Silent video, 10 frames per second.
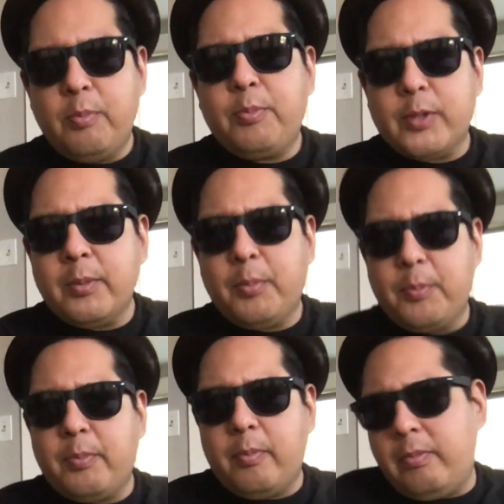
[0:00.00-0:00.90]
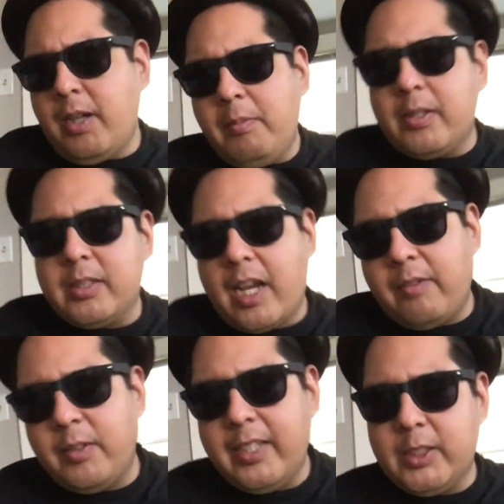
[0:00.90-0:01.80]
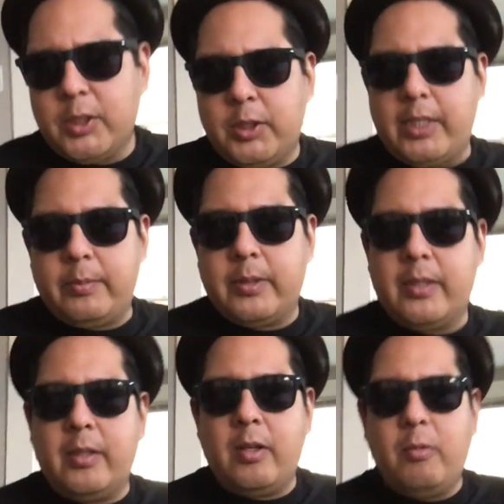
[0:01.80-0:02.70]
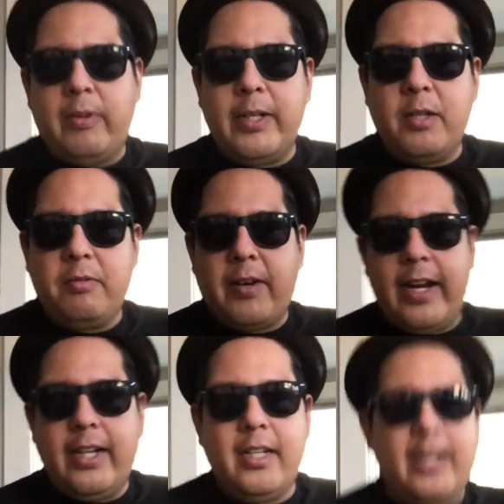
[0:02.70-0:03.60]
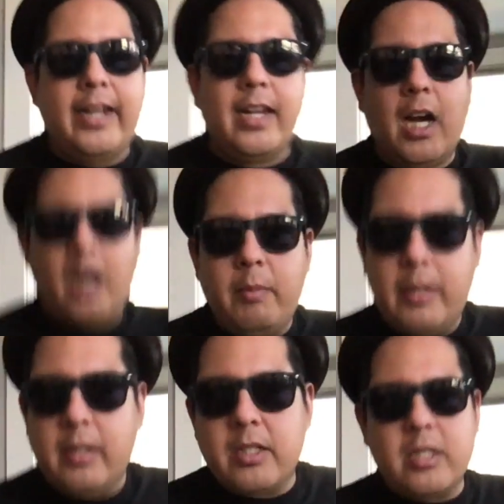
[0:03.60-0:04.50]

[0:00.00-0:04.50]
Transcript: Some numbers have relationships, and when you find a common